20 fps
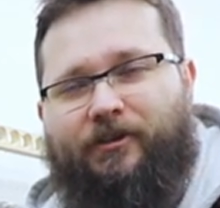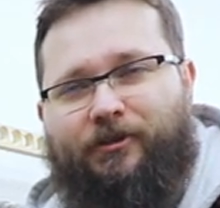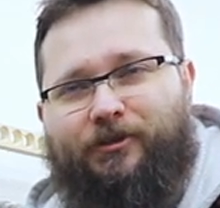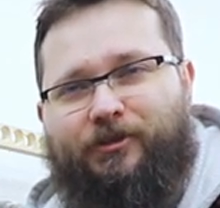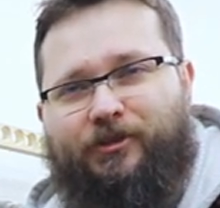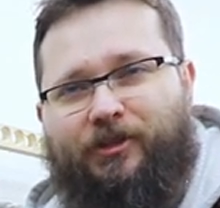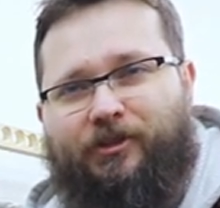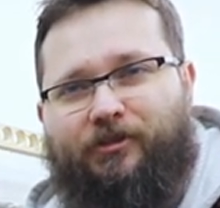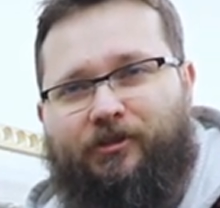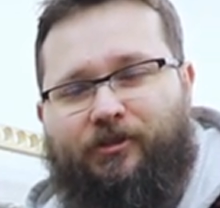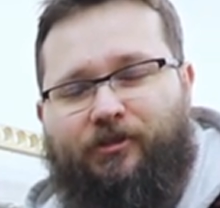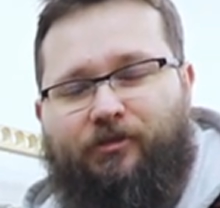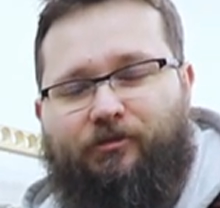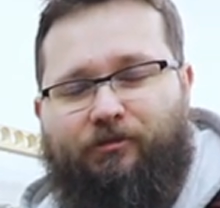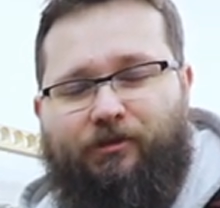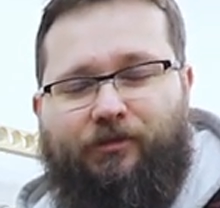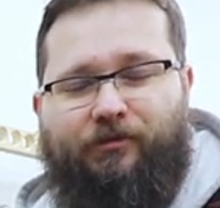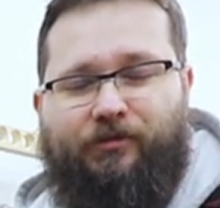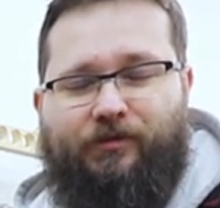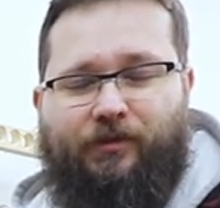cutting
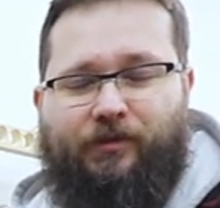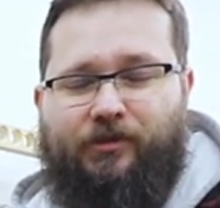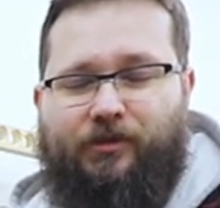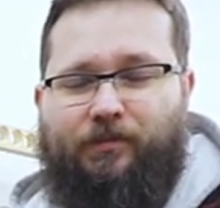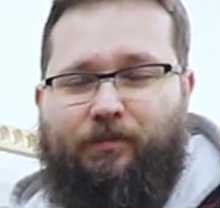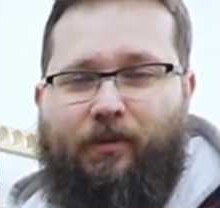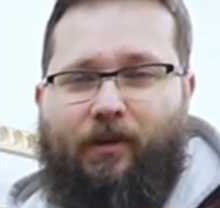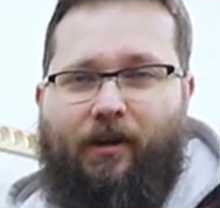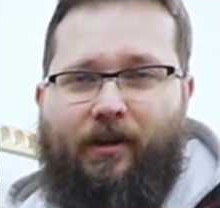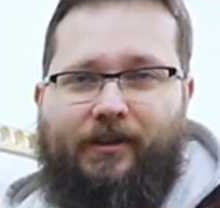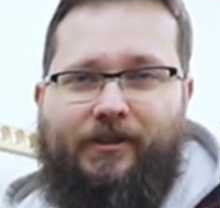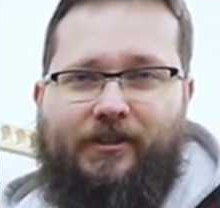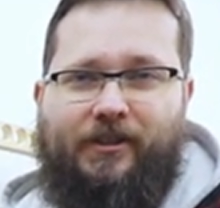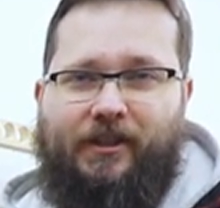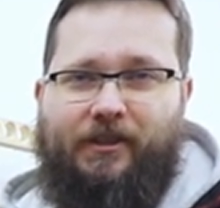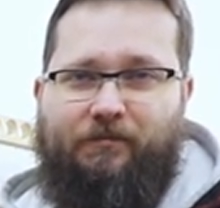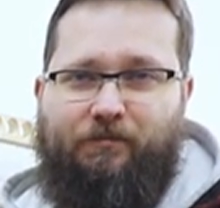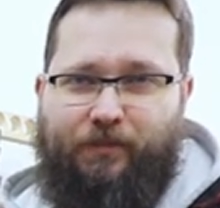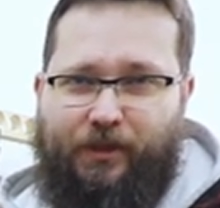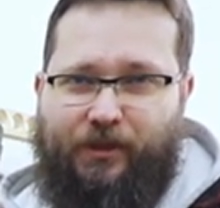grooves or splines
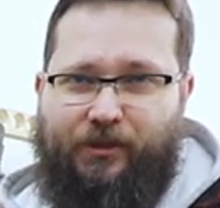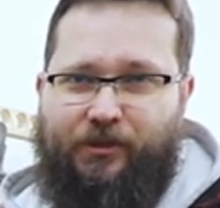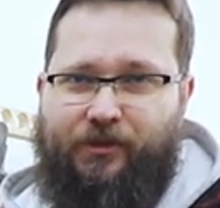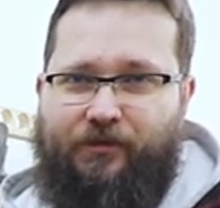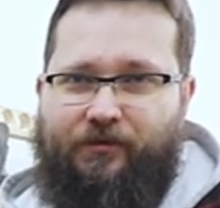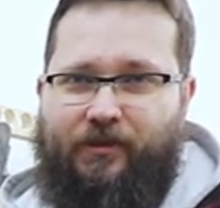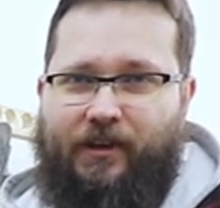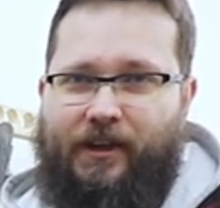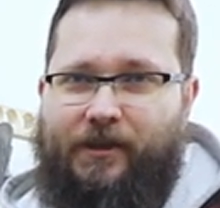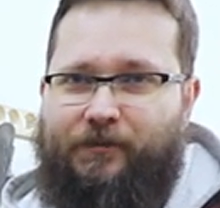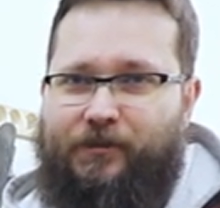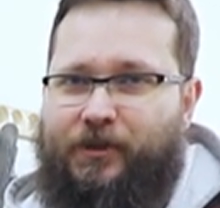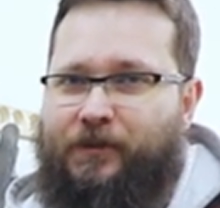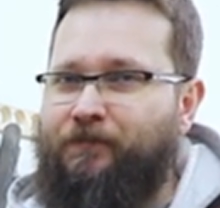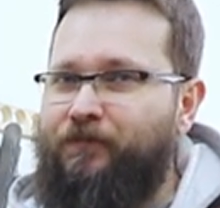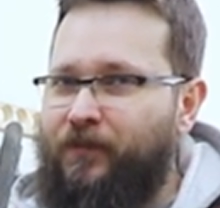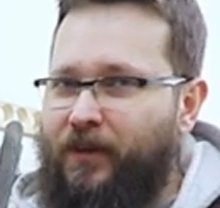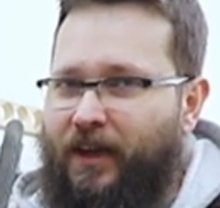in picture frames.